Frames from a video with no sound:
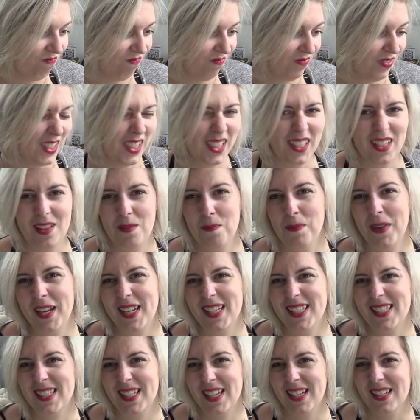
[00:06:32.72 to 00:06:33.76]
didn't make
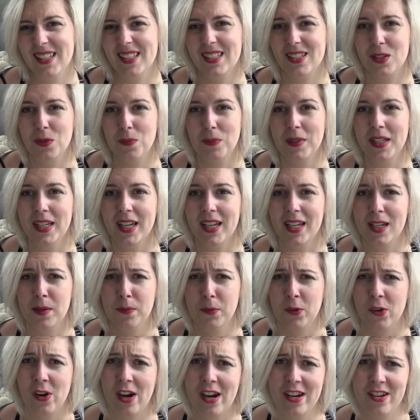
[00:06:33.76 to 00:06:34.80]
sense to me
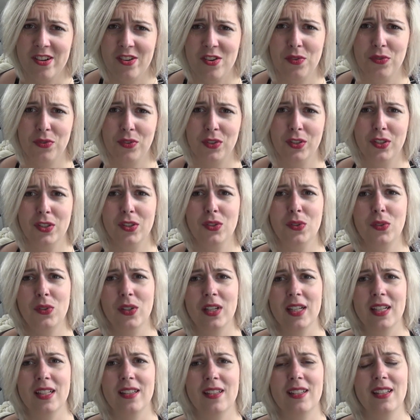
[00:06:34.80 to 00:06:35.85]
anymore. I know for you
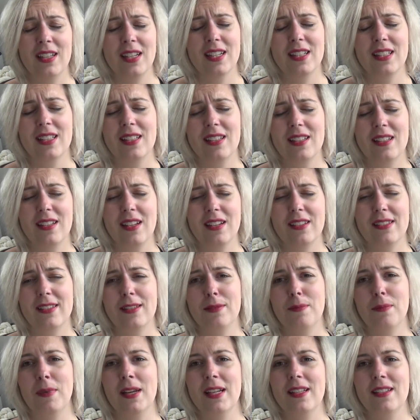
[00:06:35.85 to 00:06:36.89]
it
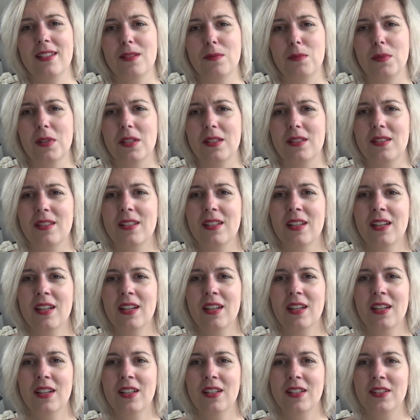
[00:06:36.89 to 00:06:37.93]
doesn't matter, but
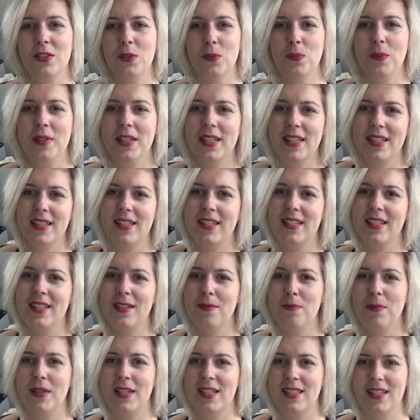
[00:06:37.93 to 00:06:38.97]
to me it didn't
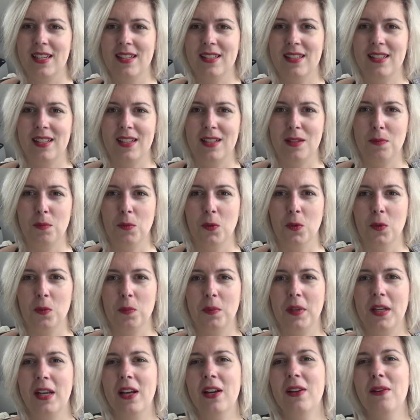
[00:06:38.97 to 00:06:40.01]
make sense anymore
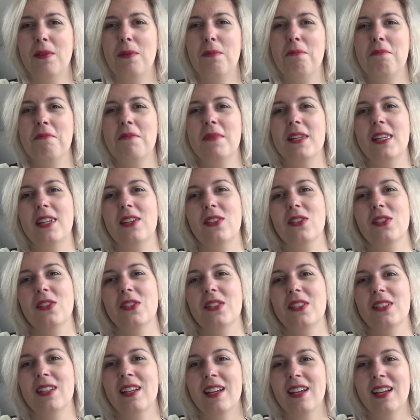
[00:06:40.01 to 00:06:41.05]

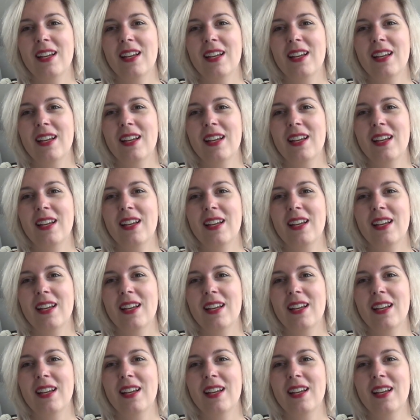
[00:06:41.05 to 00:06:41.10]
because